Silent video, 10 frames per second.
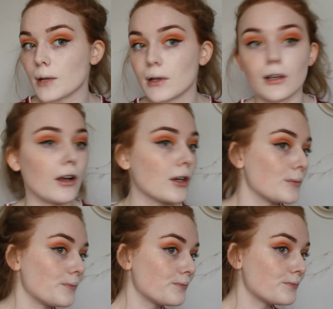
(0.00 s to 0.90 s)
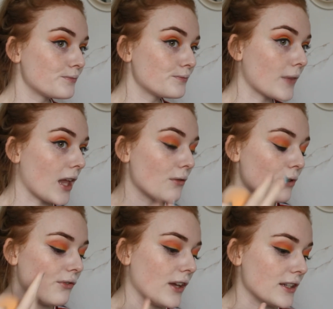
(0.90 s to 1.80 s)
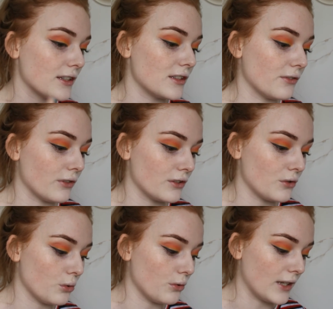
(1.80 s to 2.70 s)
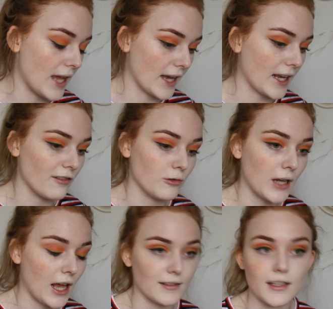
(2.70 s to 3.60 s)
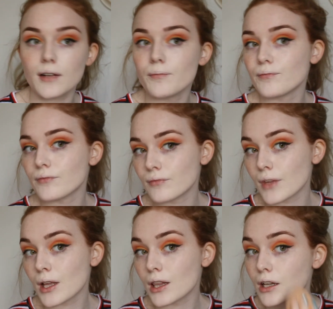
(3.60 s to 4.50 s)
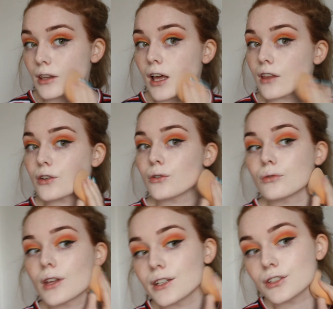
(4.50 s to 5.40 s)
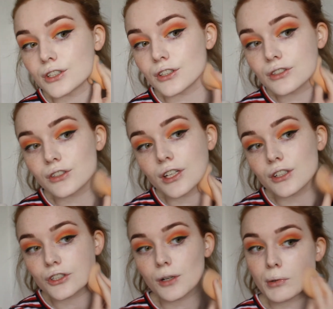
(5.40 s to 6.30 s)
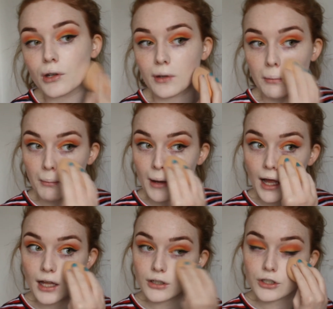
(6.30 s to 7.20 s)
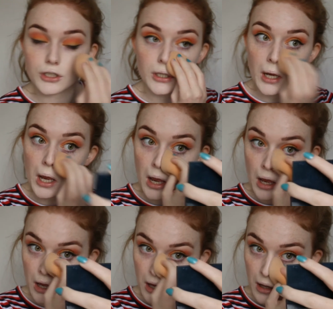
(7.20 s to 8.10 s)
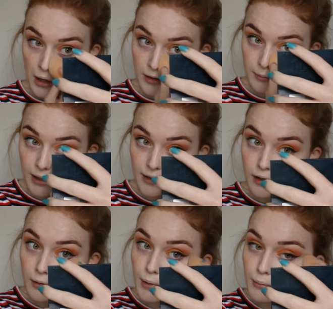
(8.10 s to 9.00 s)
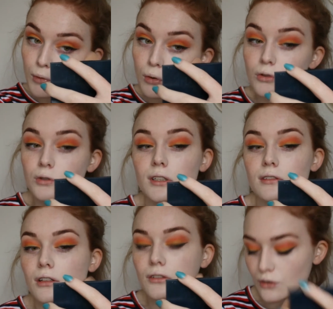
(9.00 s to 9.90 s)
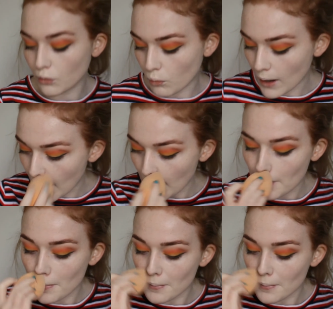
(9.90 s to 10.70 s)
I mean, look, every face is different to the neck, everyone has it. Look at that though, that is just such a perfect match. Blend out a bit more so it doesn't look so wet.